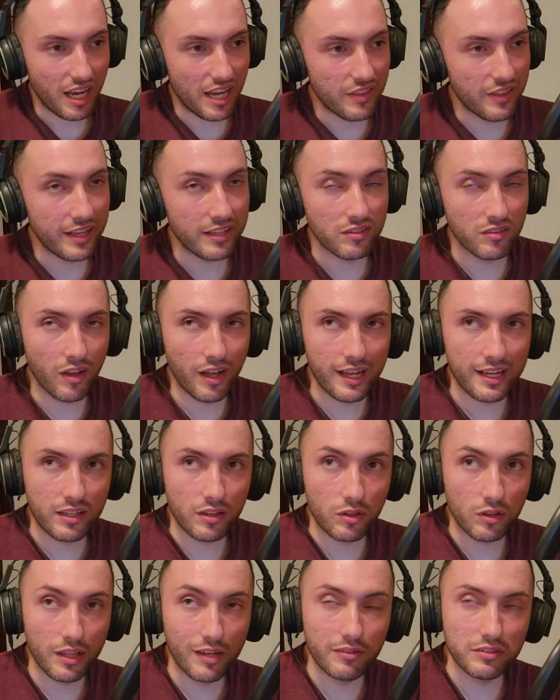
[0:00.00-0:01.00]
And then
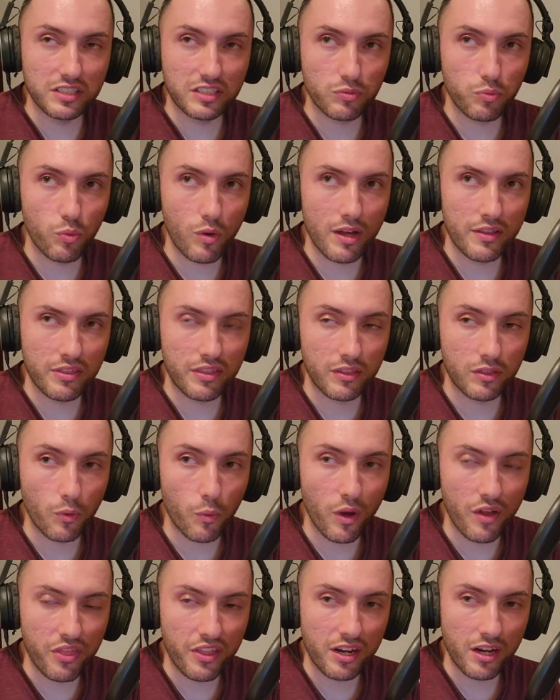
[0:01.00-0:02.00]
like there was this one... The
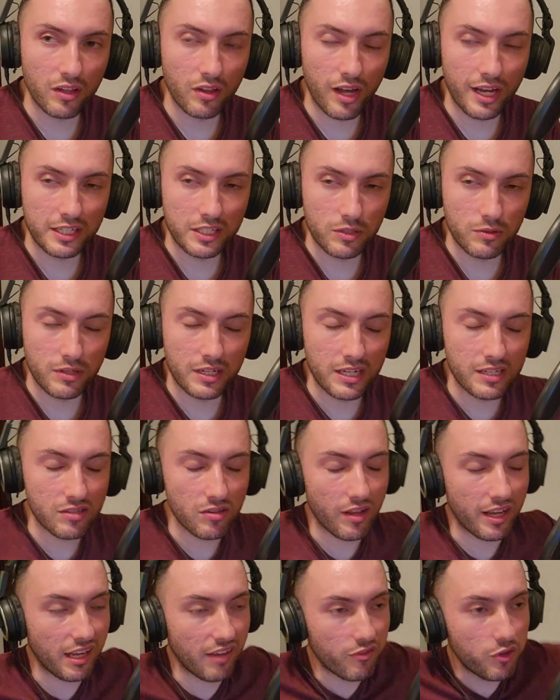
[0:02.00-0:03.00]
one thing I like doing is
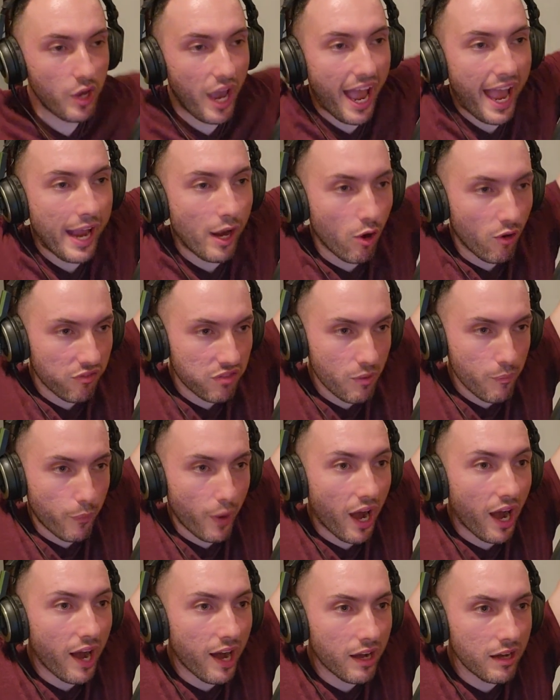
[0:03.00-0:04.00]
like if you hang off the
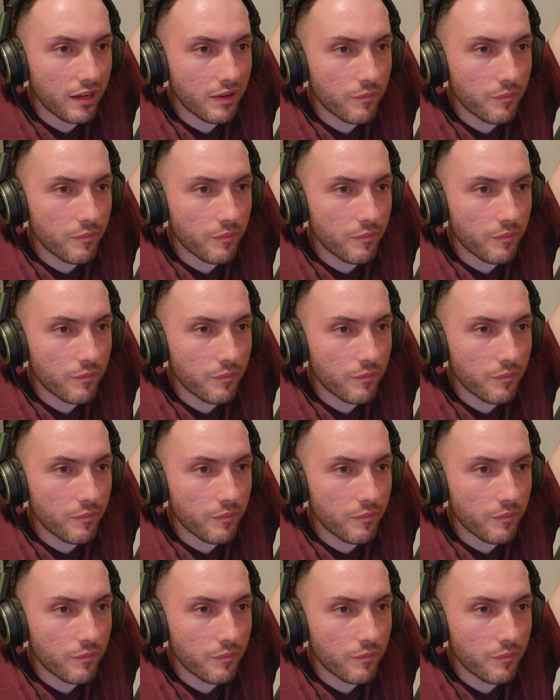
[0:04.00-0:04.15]
bar